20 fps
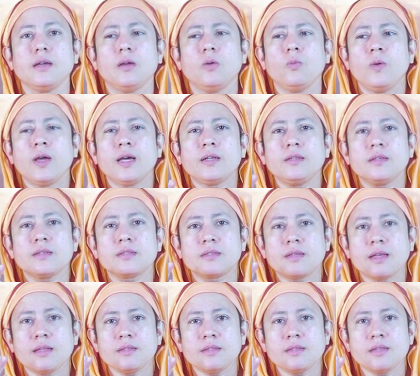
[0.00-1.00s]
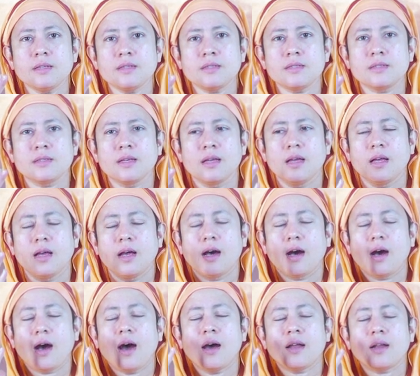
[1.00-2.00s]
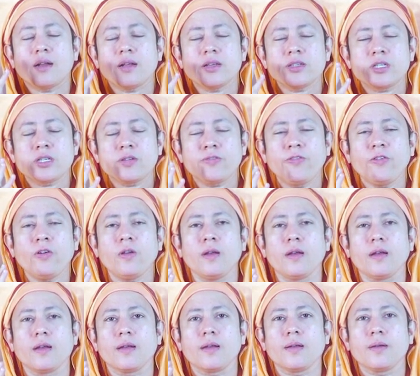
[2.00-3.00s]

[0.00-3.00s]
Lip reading: where the senses are restful,